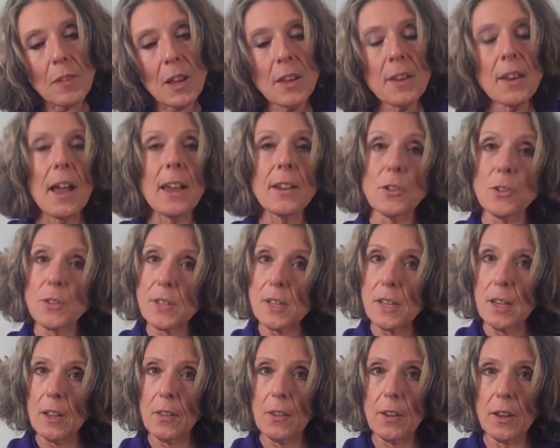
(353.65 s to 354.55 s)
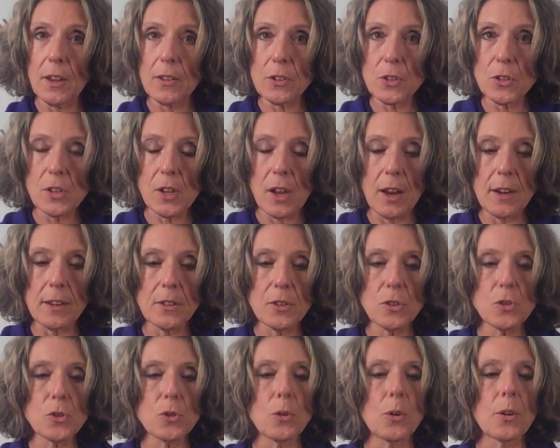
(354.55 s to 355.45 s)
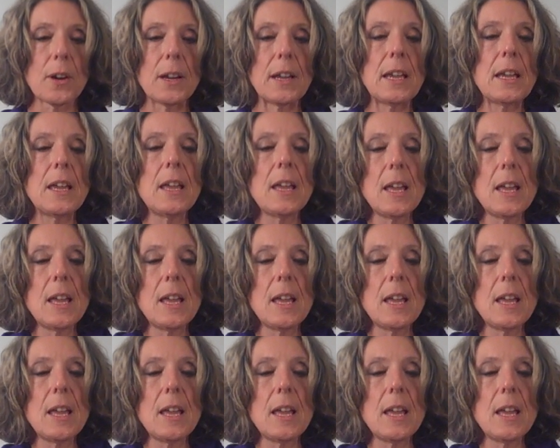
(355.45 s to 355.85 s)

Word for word: now you're seeing the other side of the story.